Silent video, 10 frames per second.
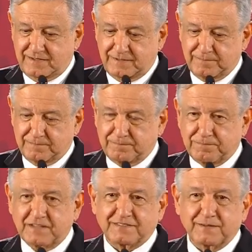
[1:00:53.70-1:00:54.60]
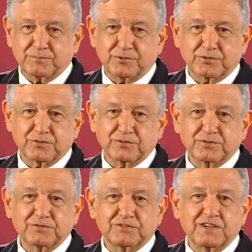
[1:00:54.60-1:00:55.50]
area that that
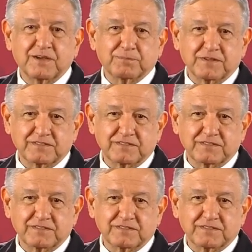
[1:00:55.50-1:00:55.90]
or the